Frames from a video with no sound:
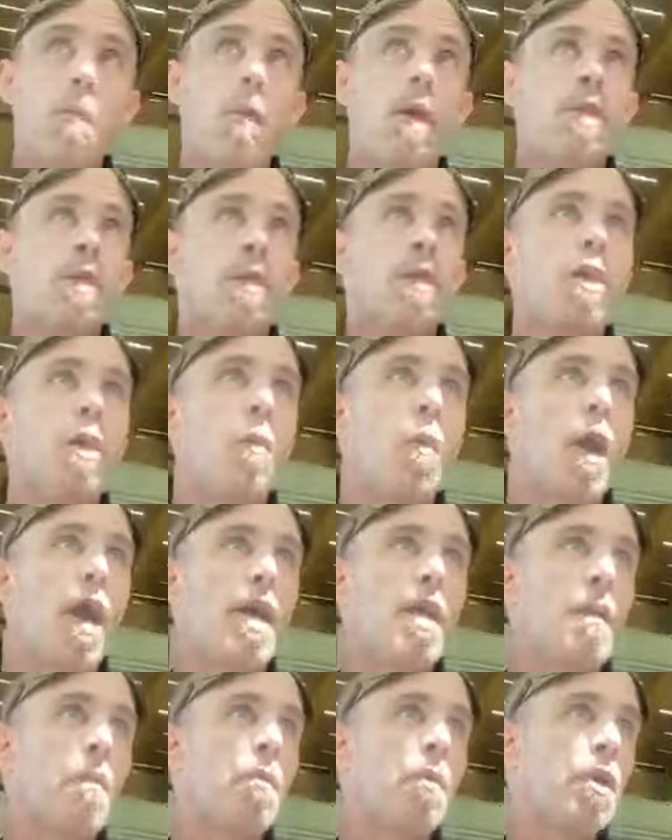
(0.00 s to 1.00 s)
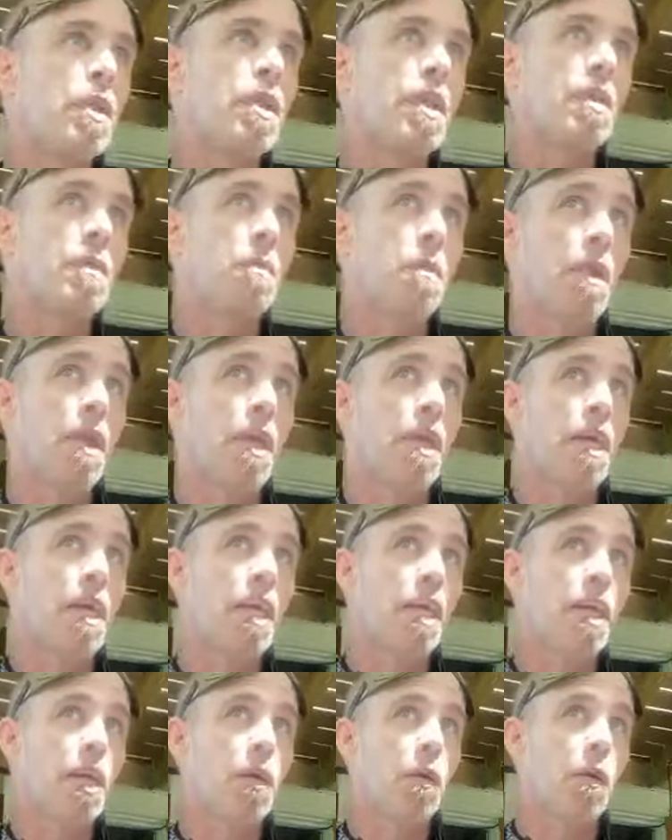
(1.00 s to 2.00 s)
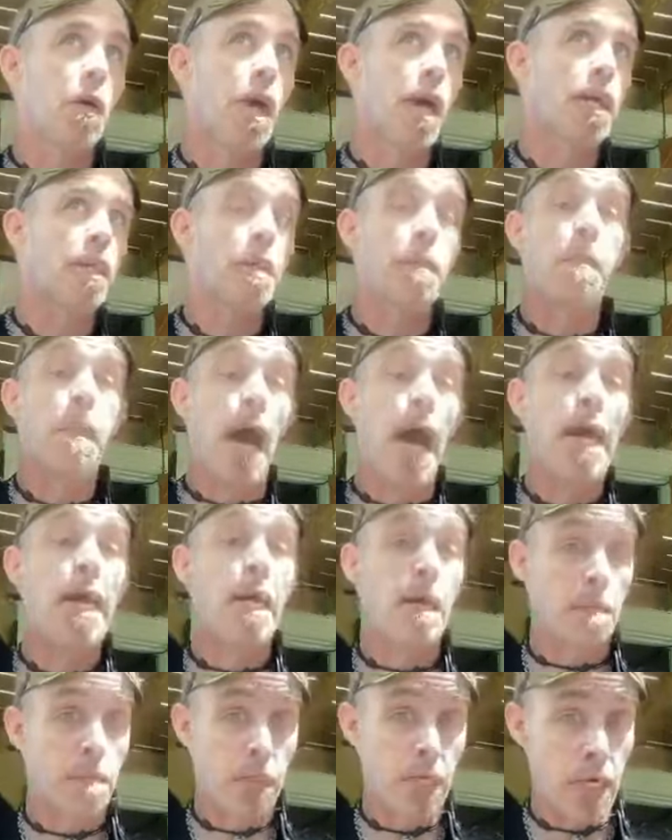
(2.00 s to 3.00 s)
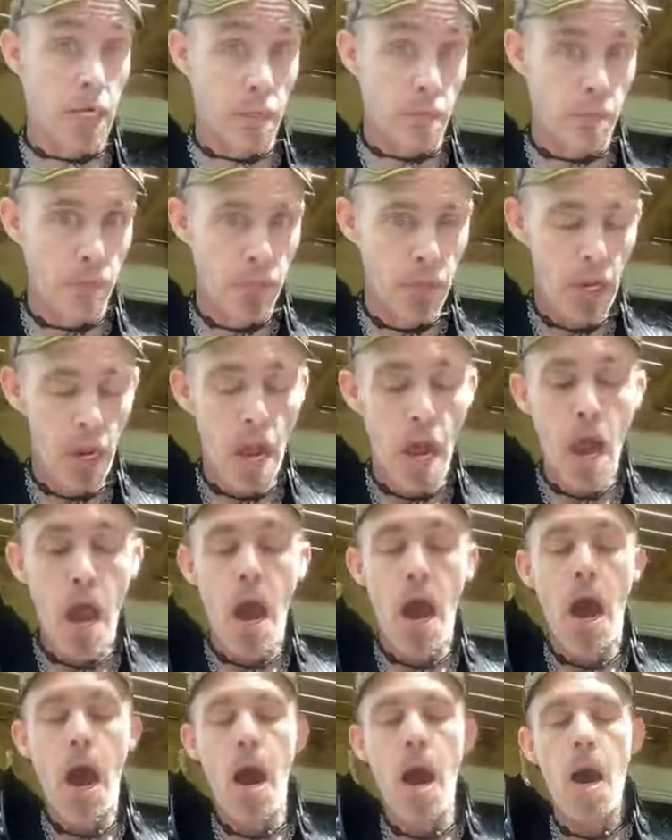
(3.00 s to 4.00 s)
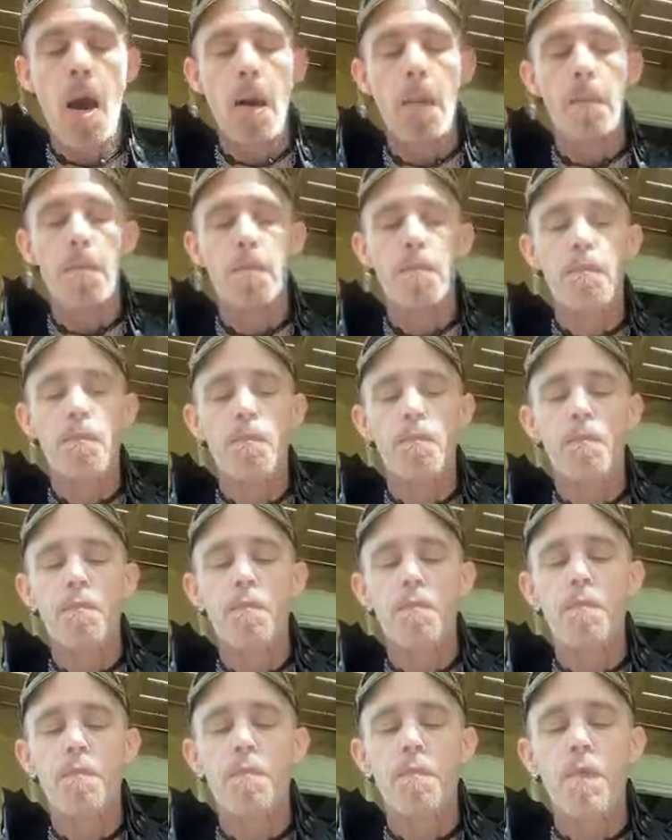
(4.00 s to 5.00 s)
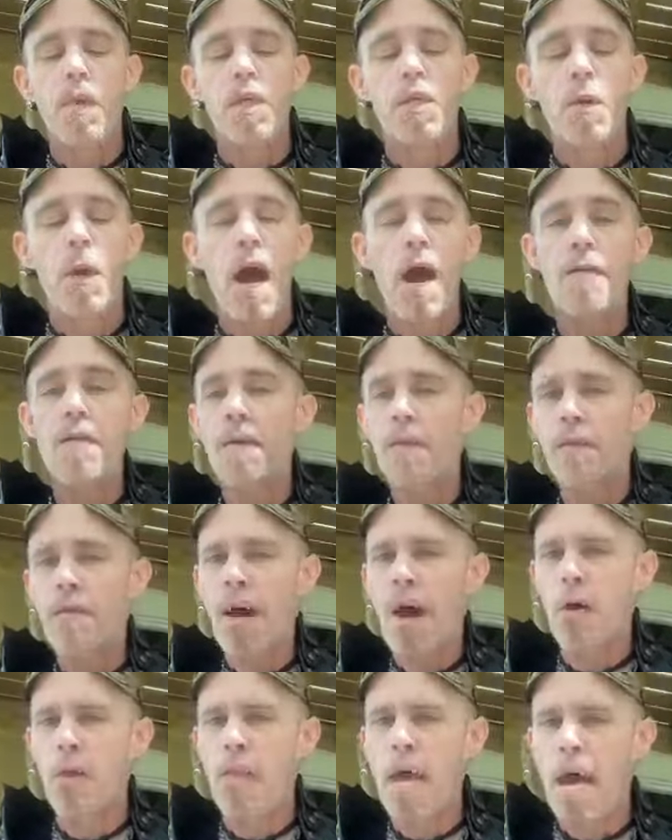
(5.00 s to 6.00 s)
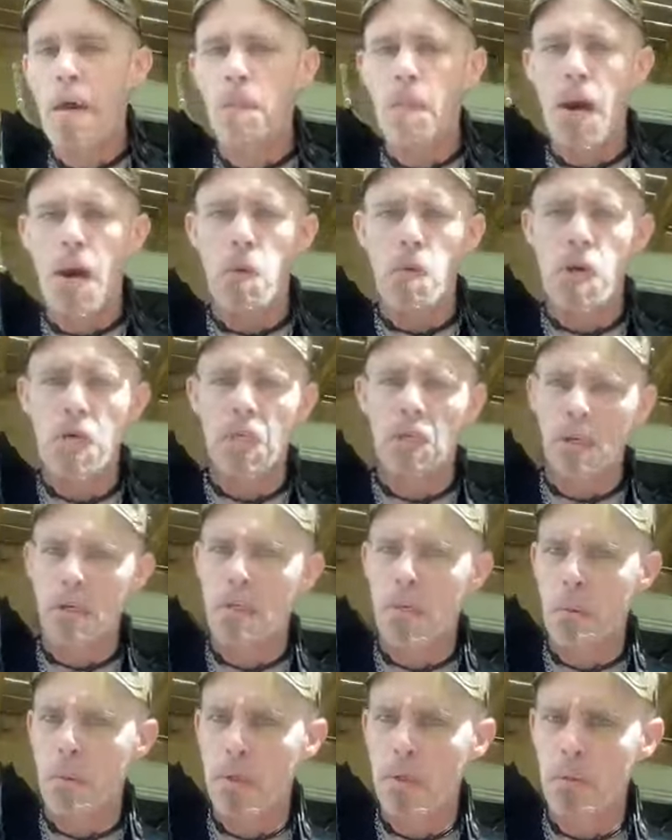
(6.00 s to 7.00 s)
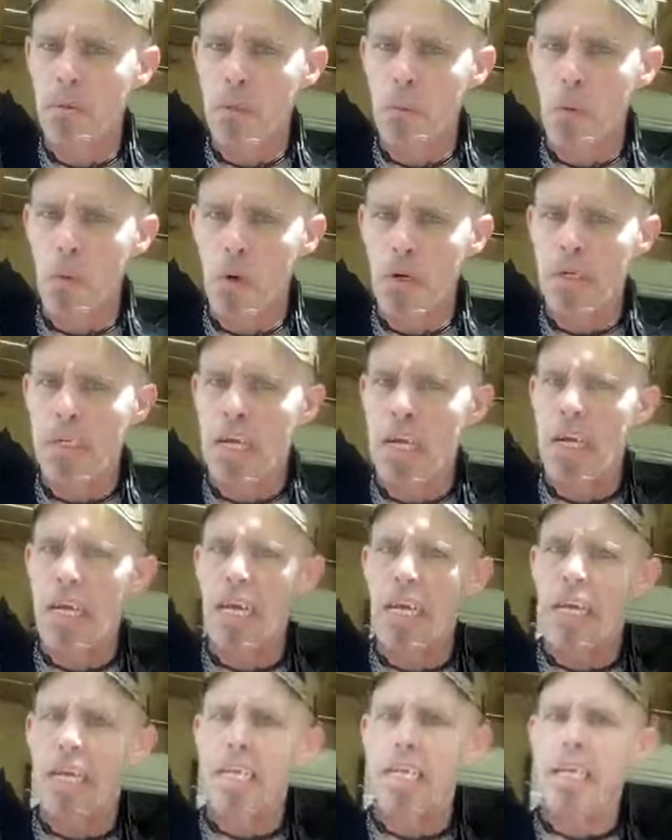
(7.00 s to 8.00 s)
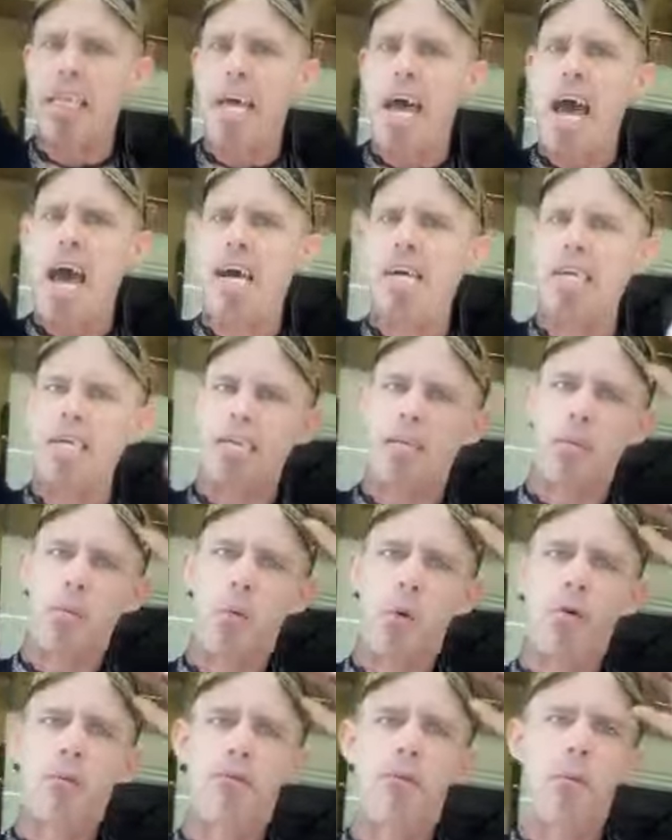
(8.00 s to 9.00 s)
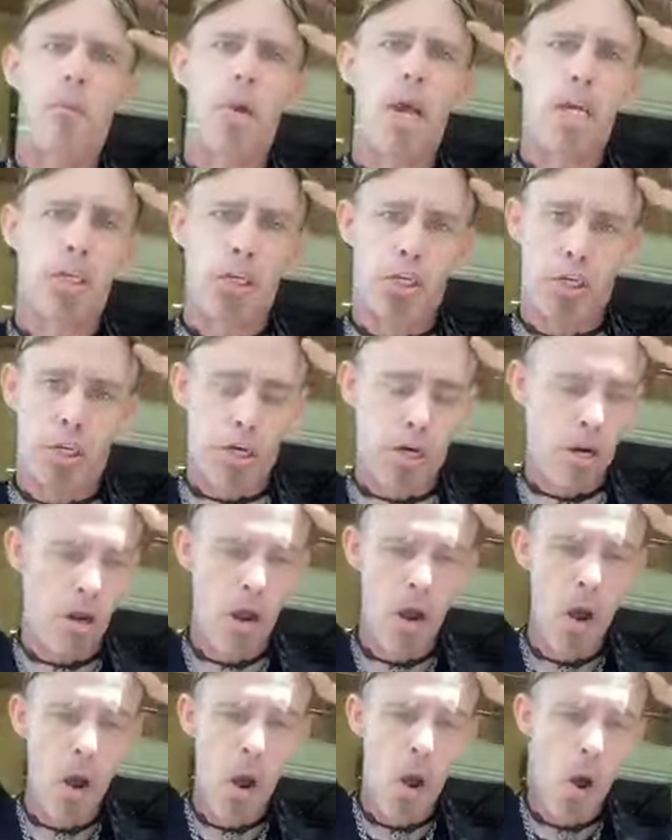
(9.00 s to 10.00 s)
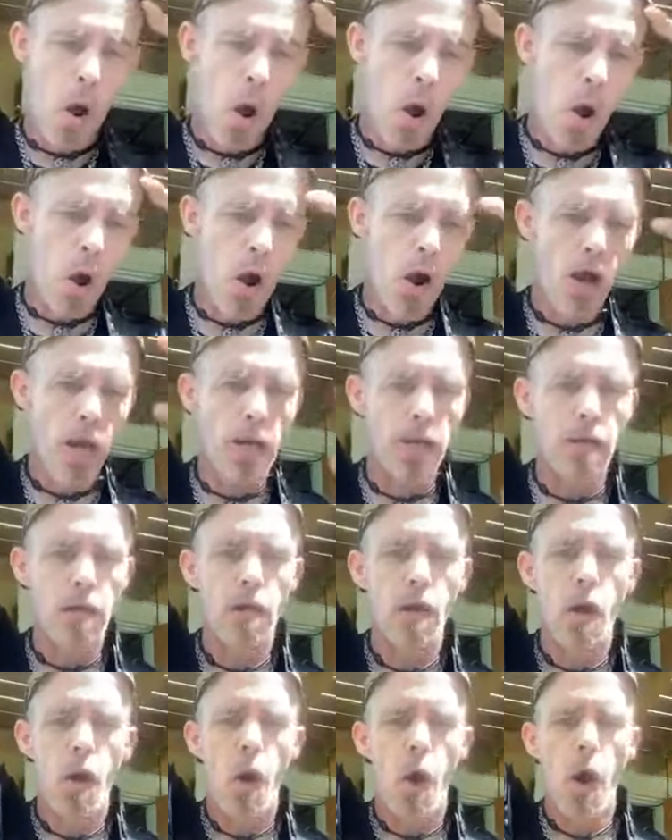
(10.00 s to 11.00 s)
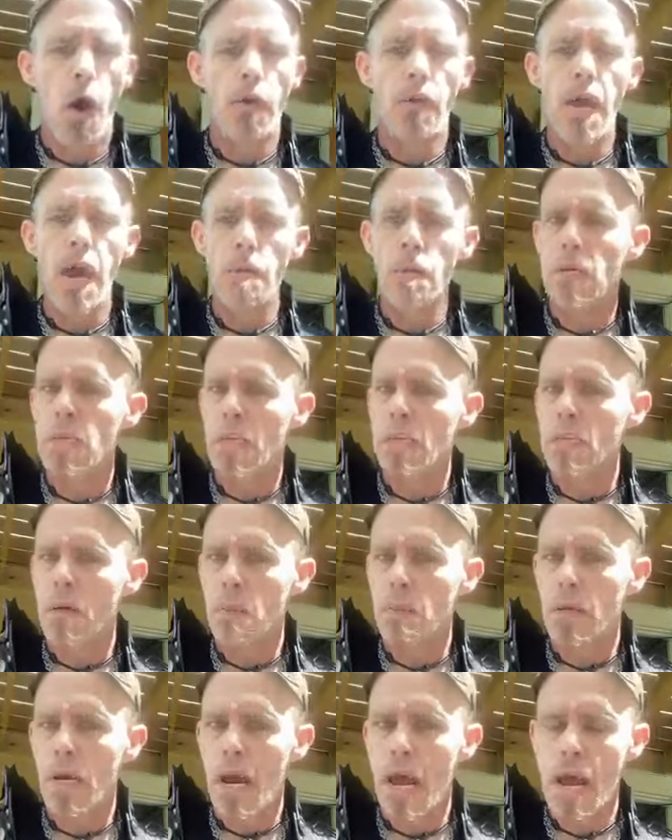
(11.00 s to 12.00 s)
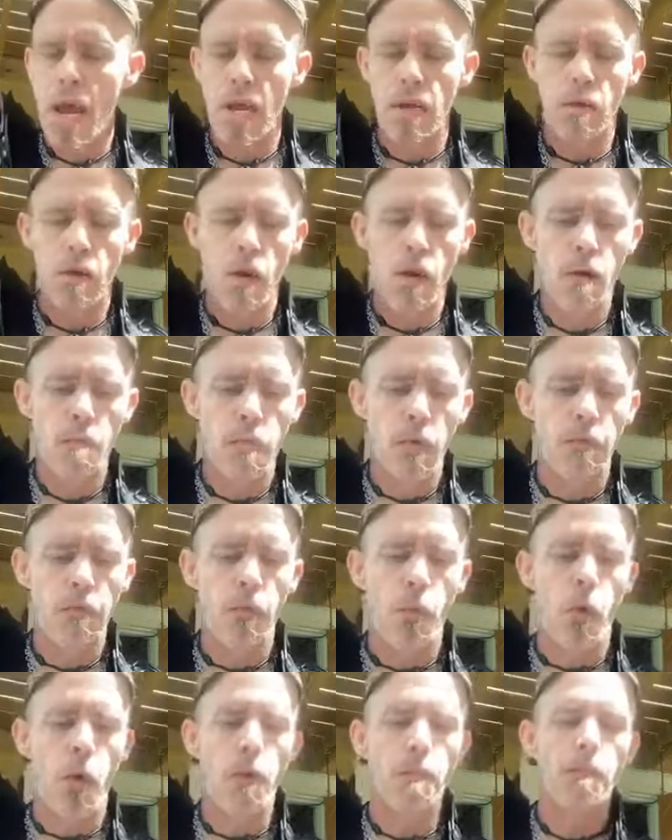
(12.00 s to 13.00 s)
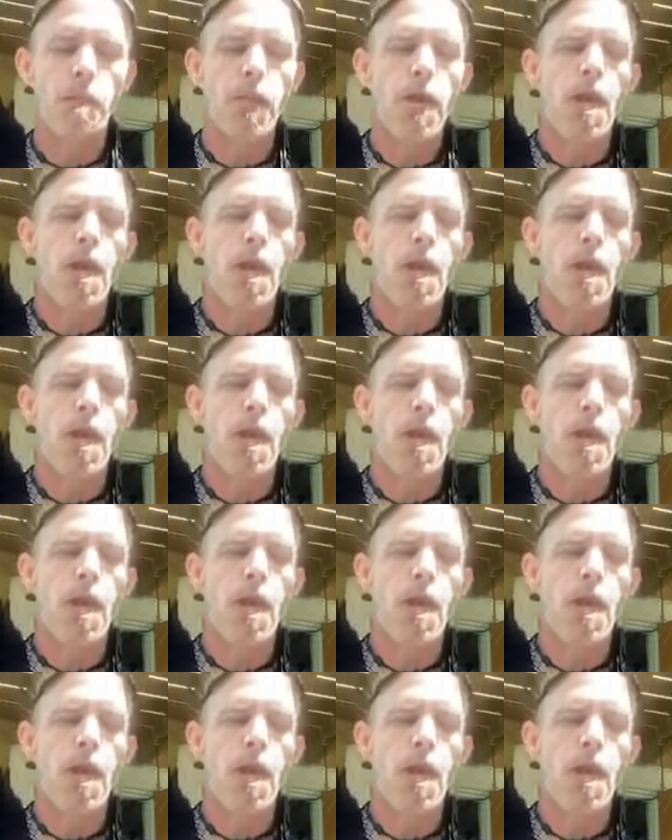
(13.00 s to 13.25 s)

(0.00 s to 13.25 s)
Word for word: what's a good way to put this politically correct? The backup team. Um, so, having found that in my research, I'm going to do some more digging into that, get some more information on on that because it's something I hadn't heard before.